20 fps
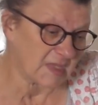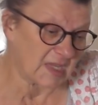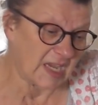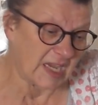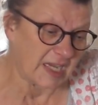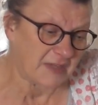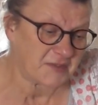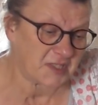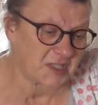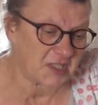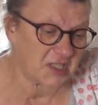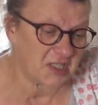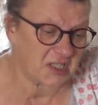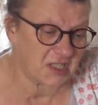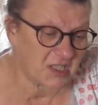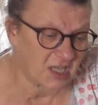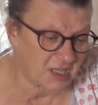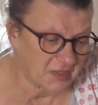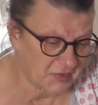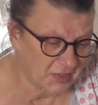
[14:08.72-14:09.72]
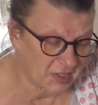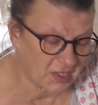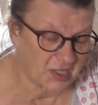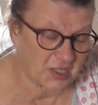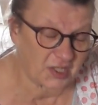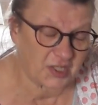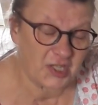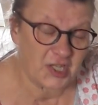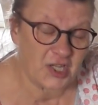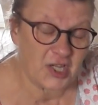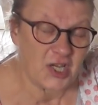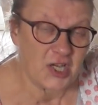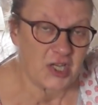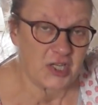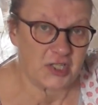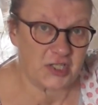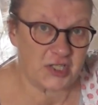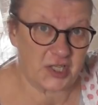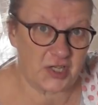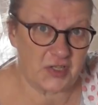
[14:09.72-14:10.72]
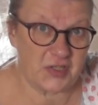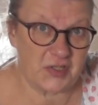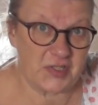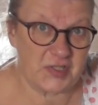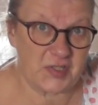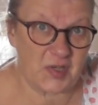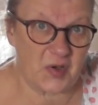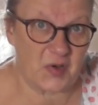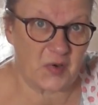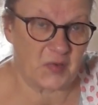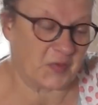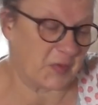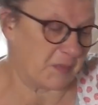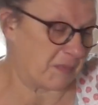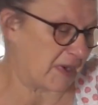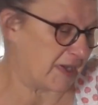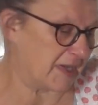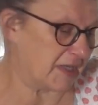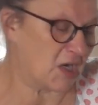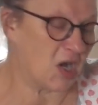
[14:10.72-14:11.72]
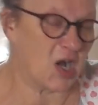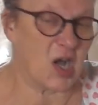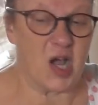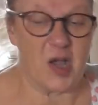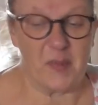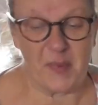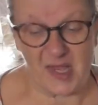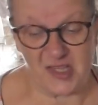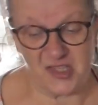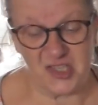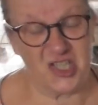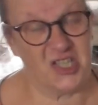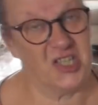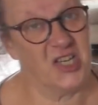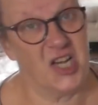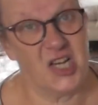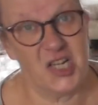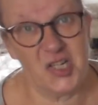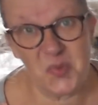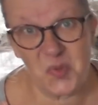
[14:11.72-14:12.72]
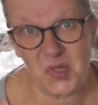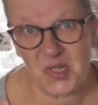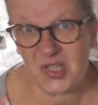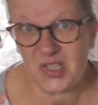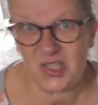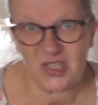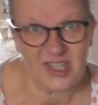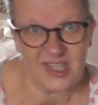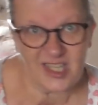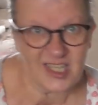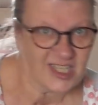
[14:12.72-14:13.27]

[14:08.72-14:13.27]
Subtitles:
I've done another dose of the bicarb, and you know what?